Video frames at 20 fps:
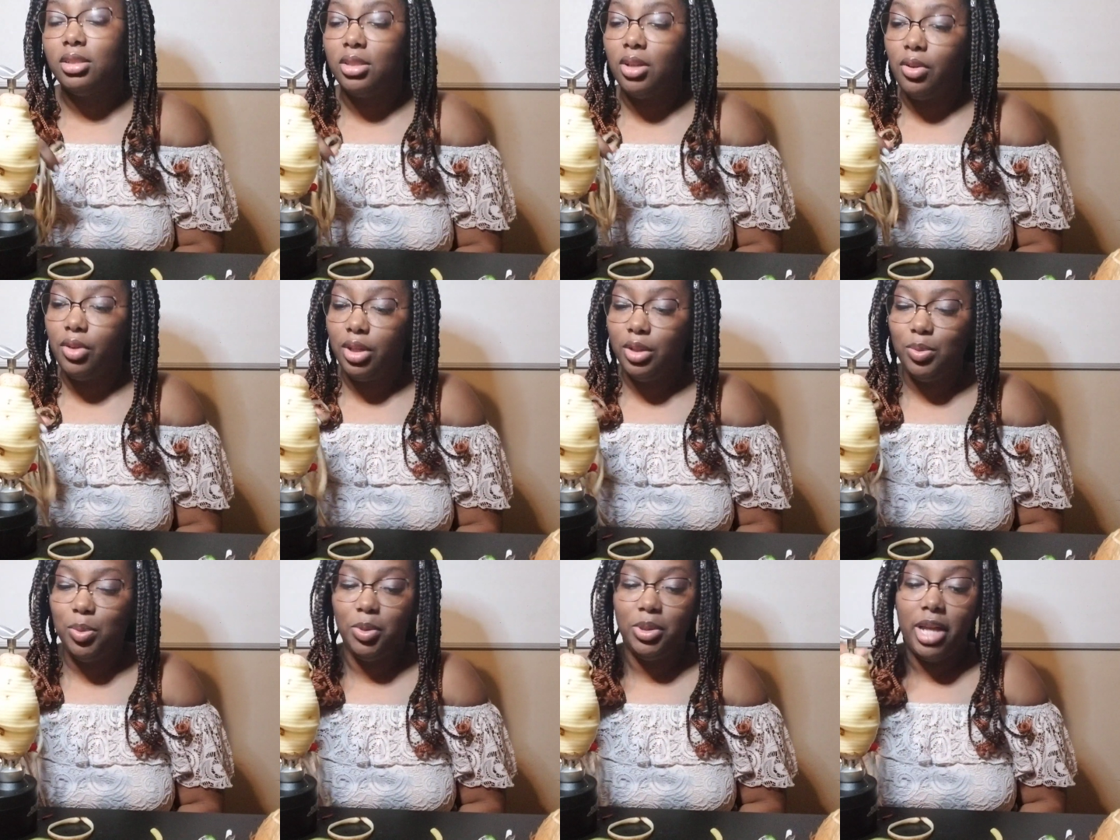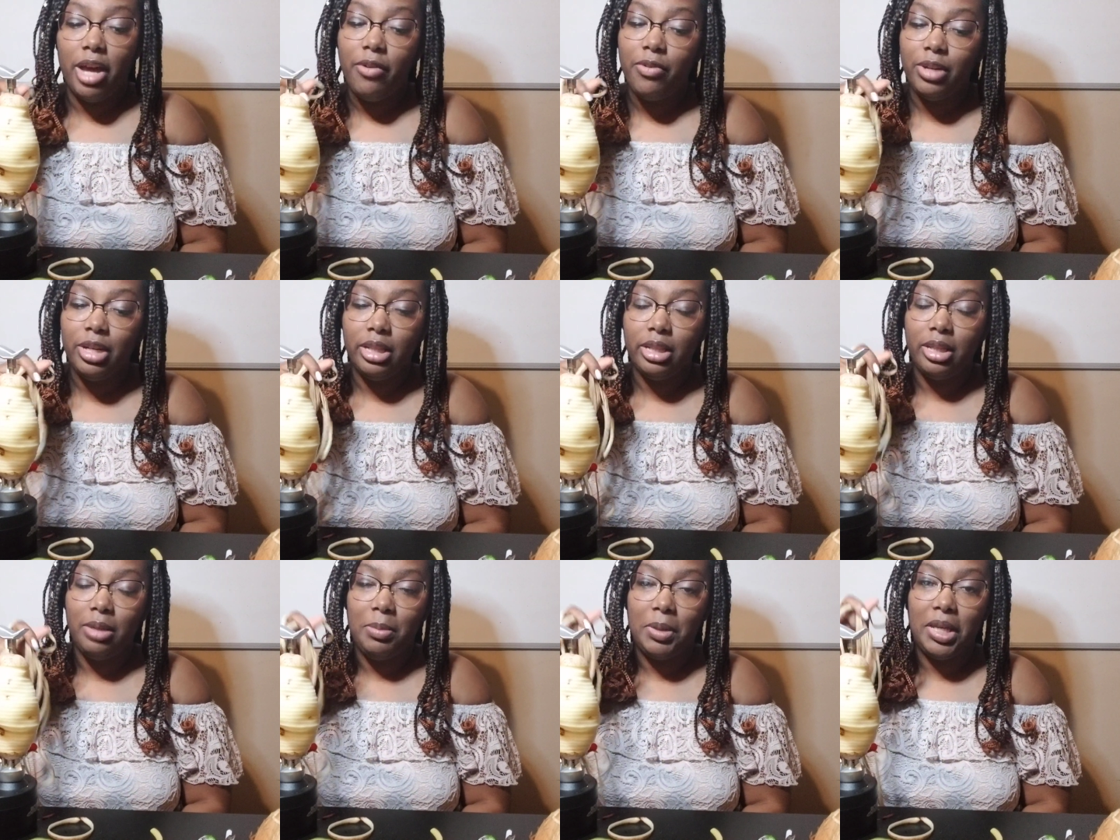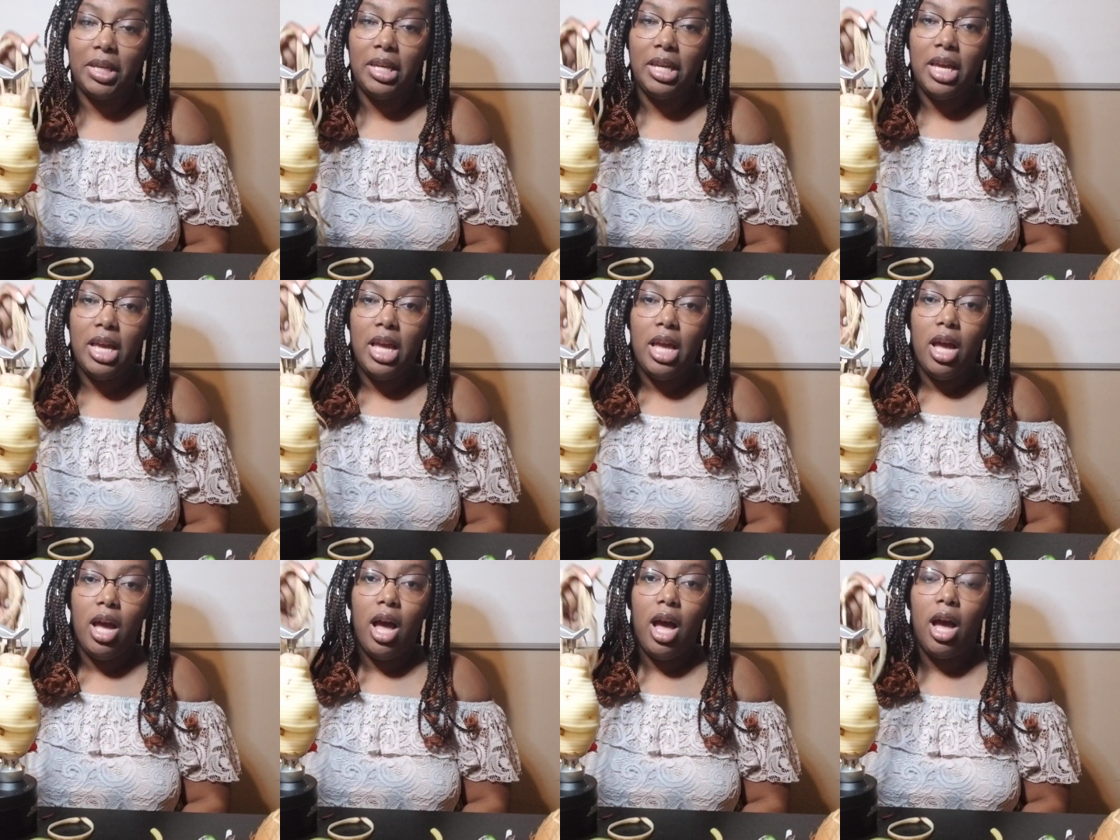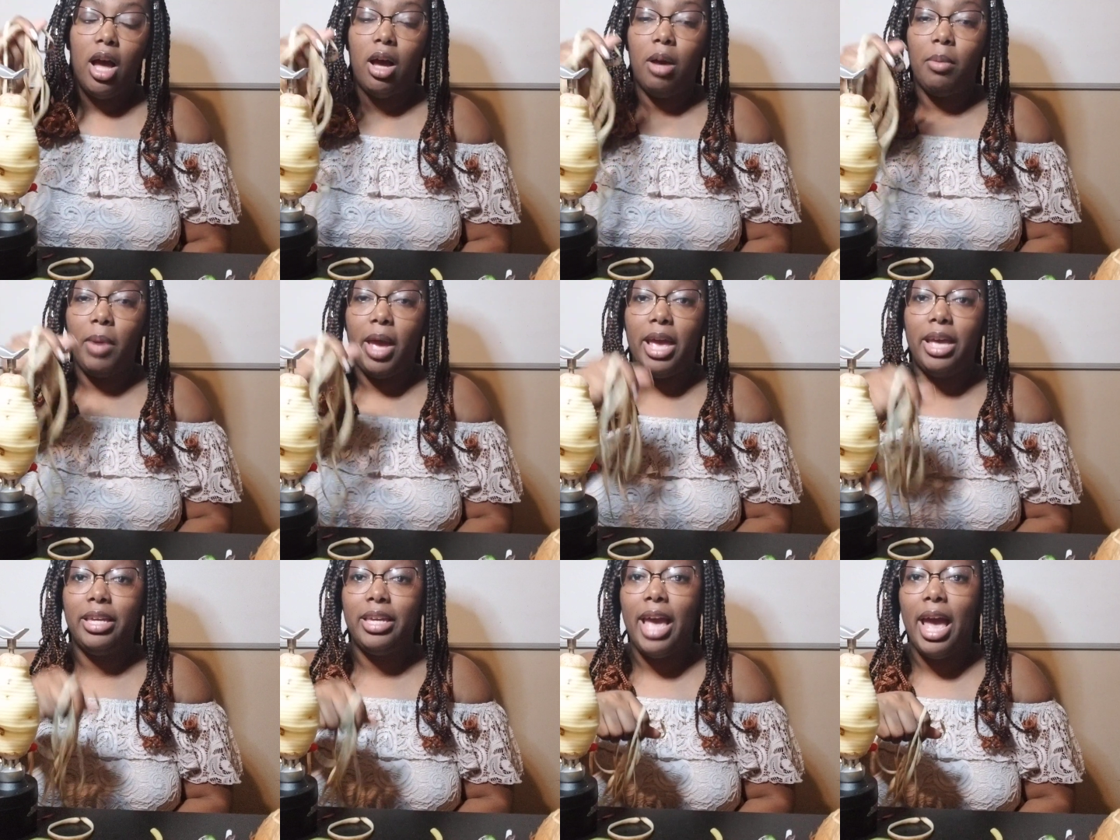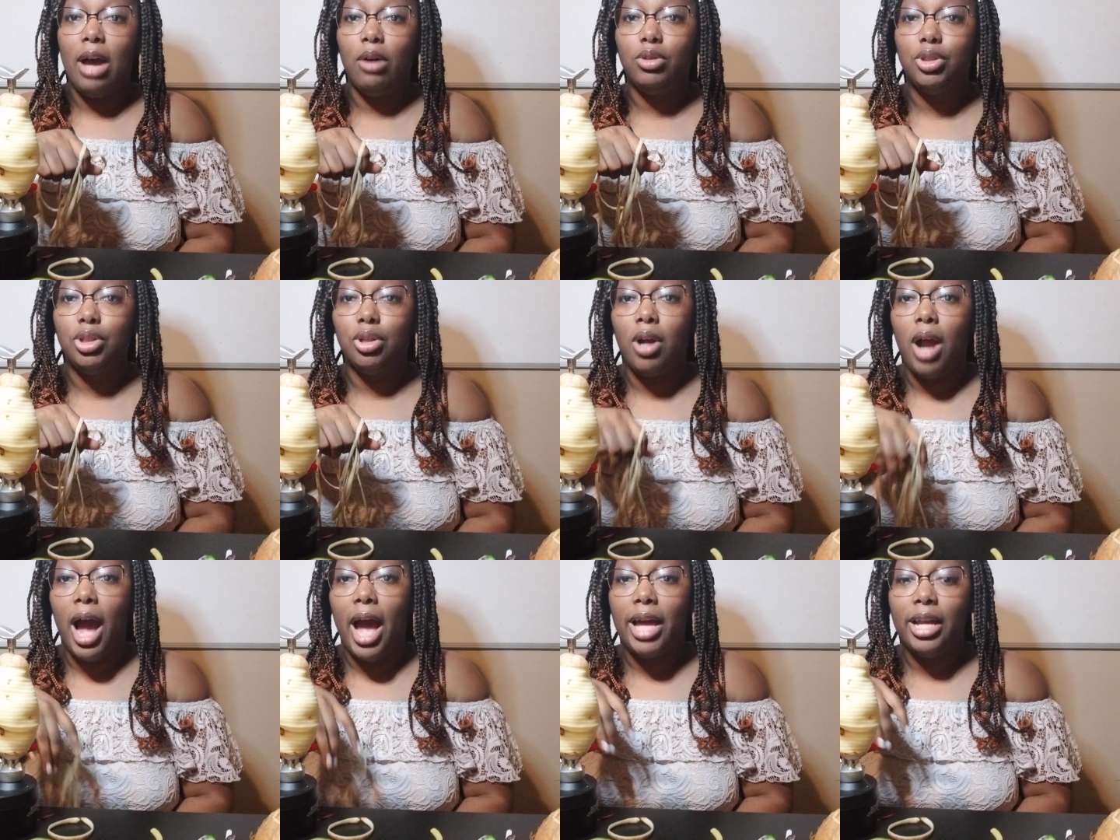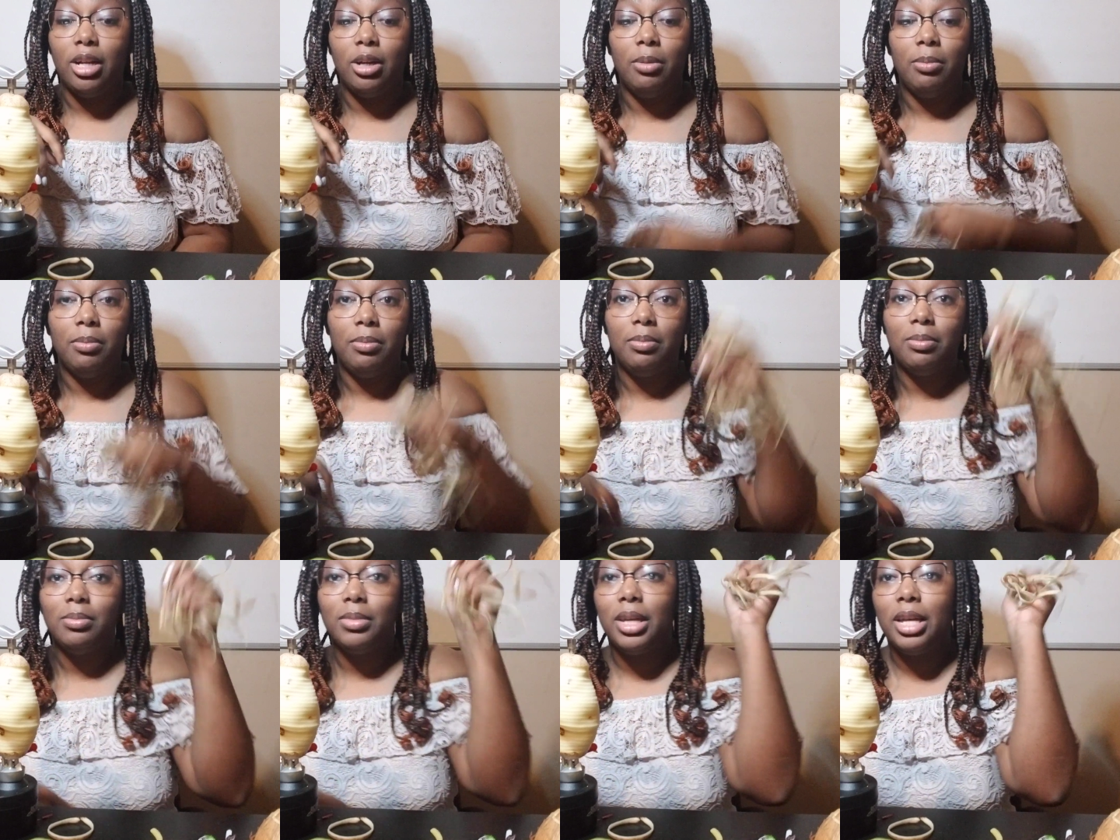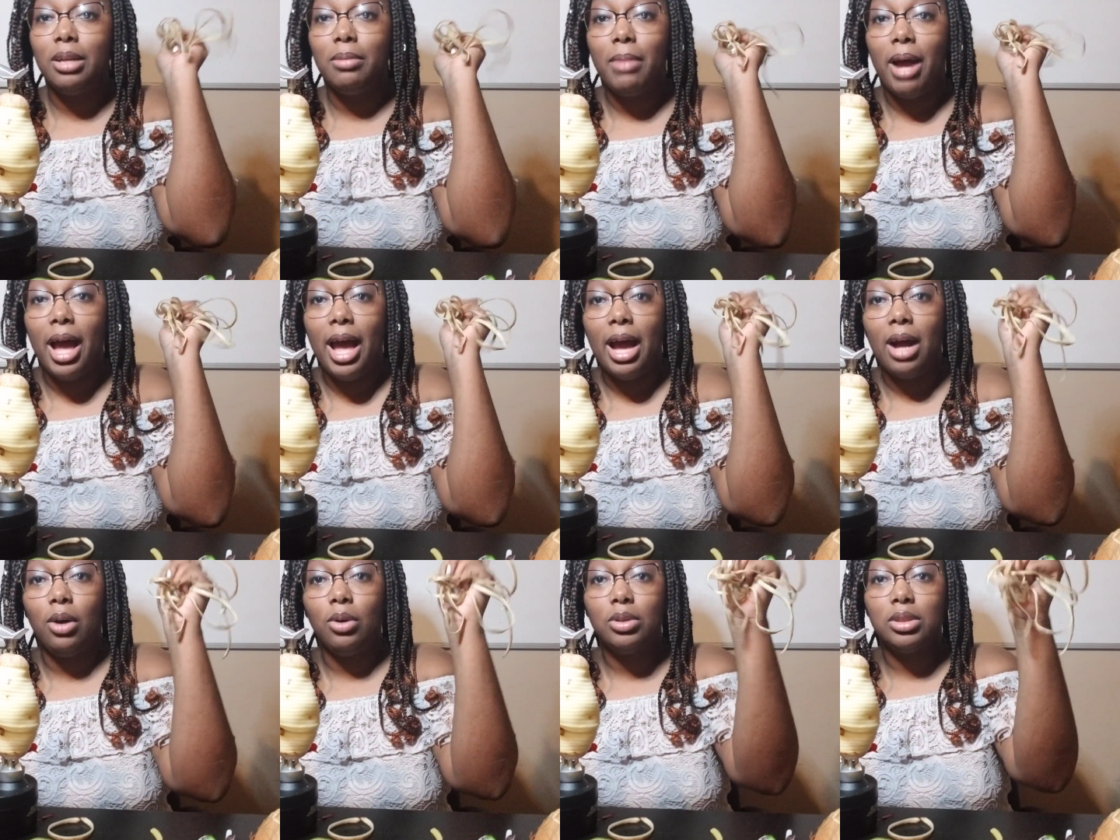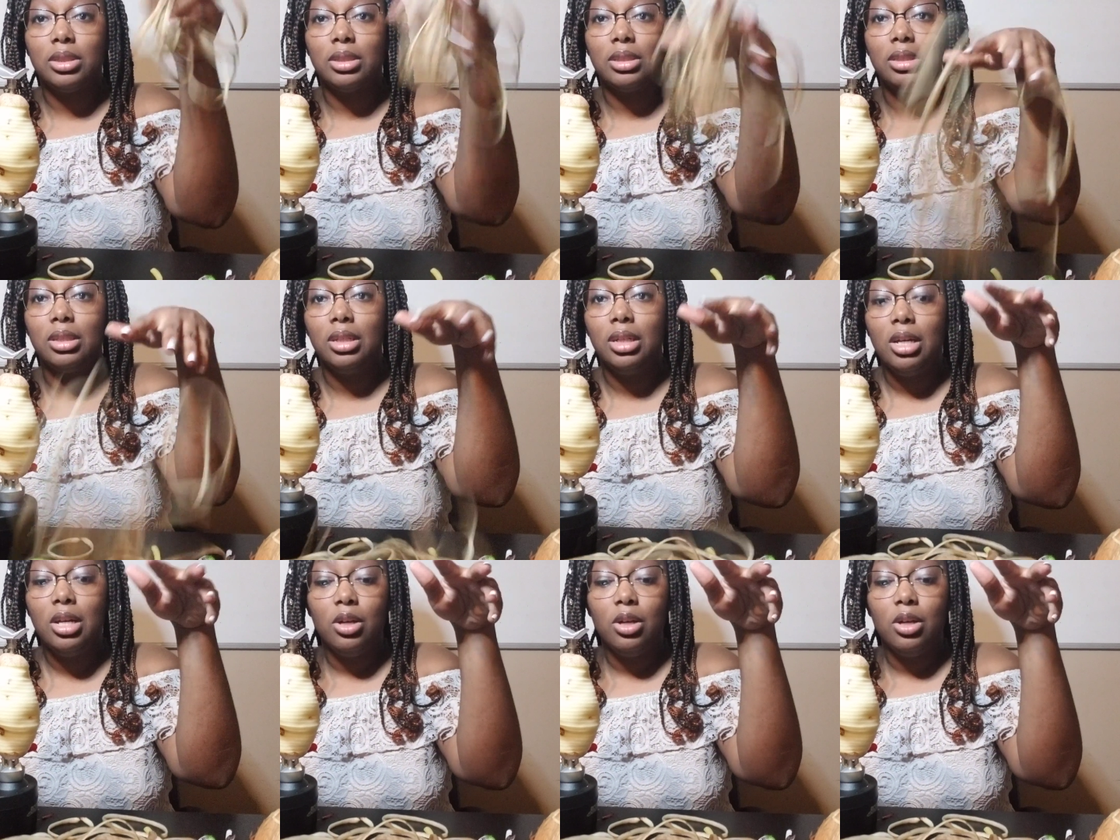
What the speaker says: So this will definitely be a counter item in my house,